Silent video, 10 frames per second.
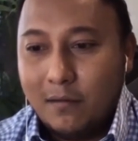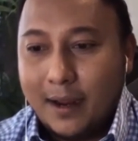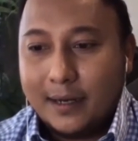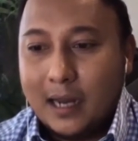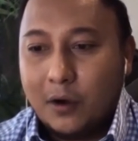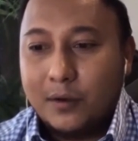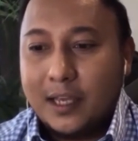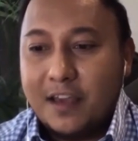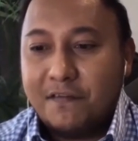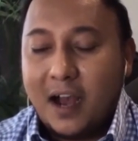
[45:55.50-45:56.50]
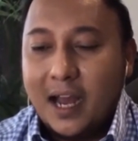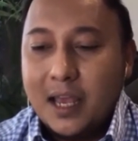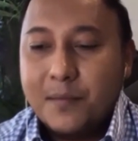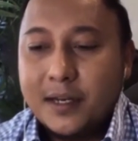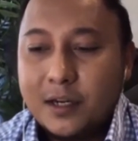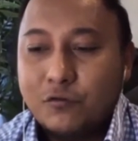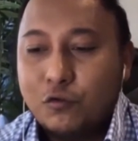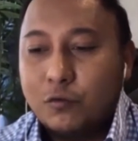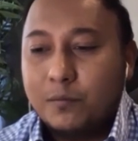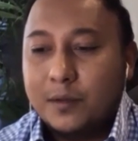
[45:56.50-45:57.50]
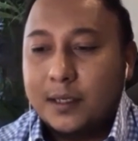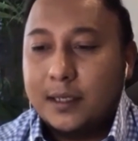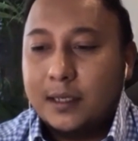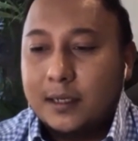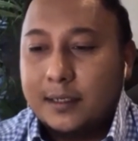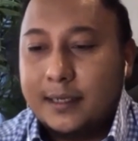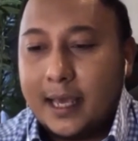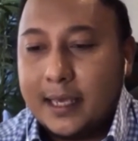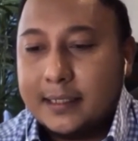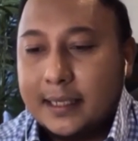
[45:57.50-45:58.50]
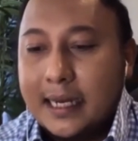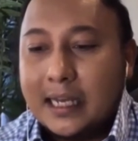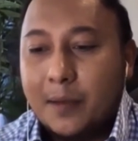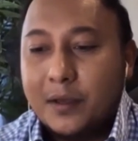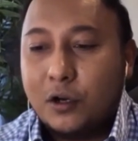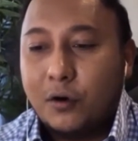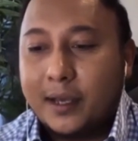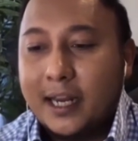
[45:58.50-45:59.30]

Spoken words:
All right, now, if I'm in the room, there is incoming call.